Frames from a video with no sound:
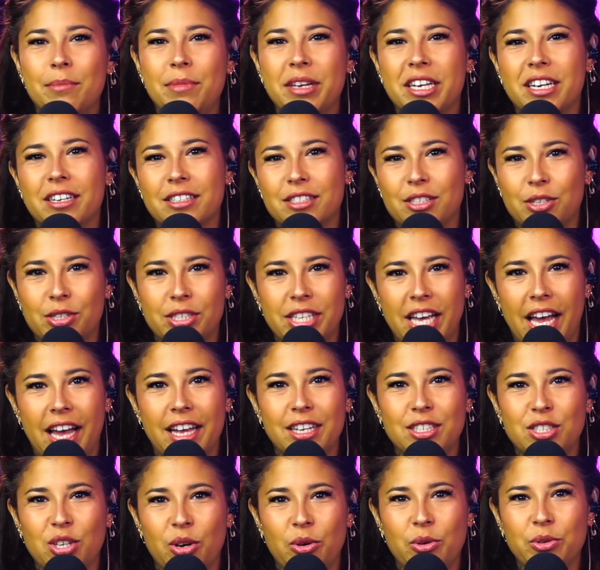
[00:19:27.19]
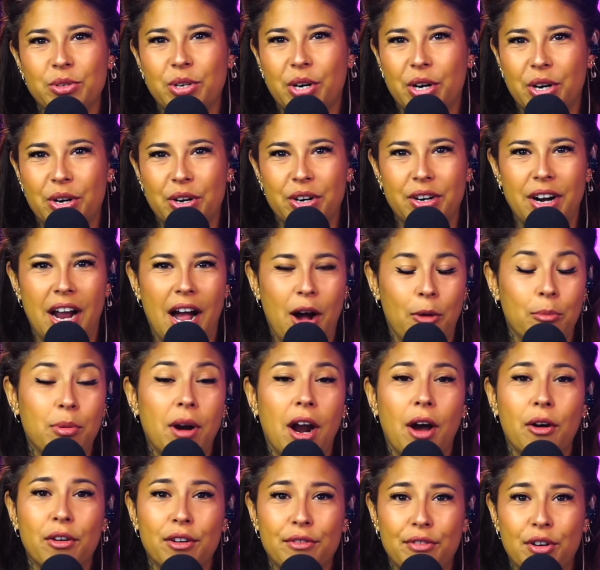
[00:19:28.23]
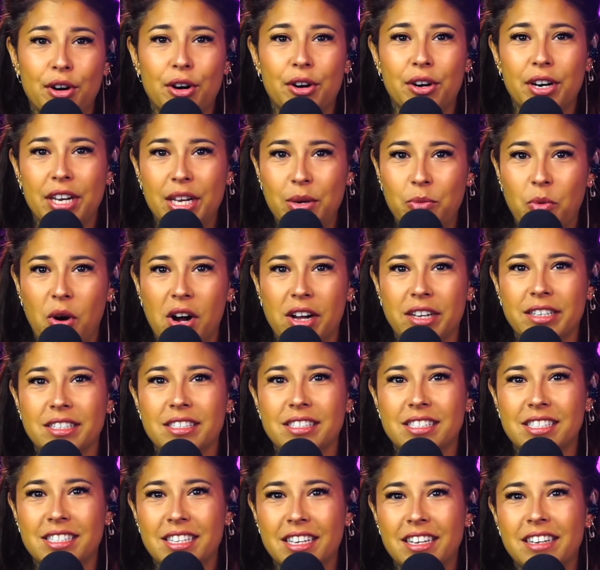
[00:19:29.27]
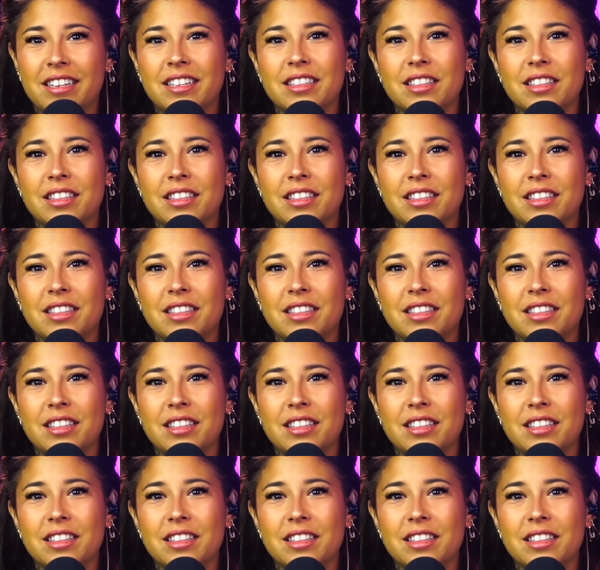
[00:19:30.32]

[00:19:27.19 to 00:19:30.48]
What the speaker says: because her dad told her how proud of her he was,